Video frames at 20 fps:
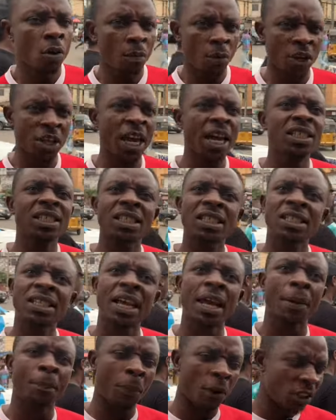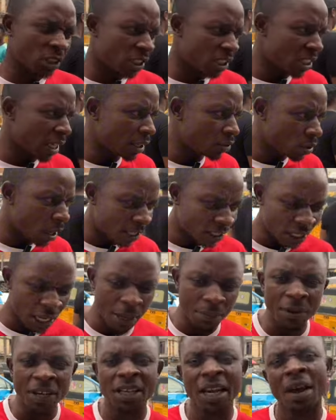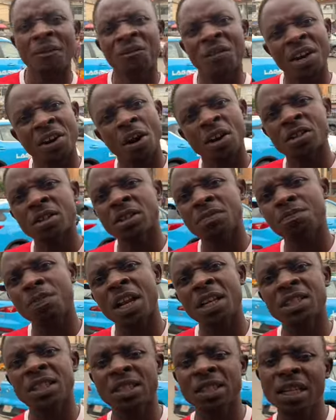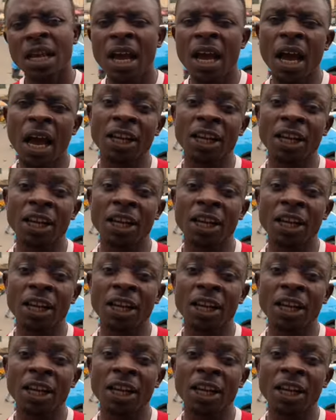But yesterday, politicians who has came in their various places